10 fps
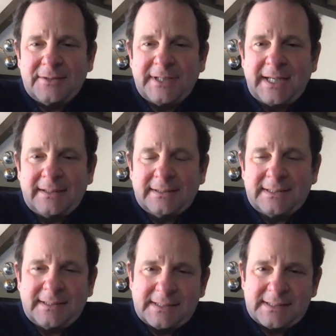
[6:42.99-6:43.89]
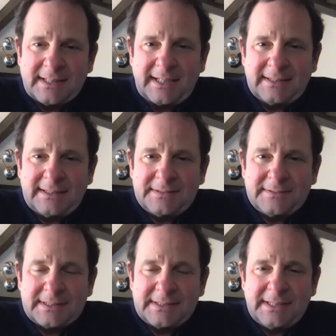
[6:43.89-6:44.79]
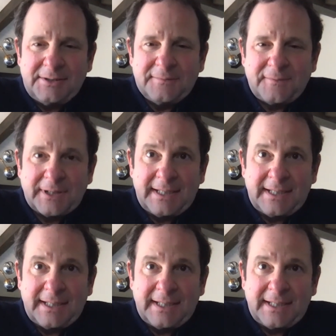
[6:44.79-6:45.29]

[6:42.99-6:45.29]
reality that's likely to continue for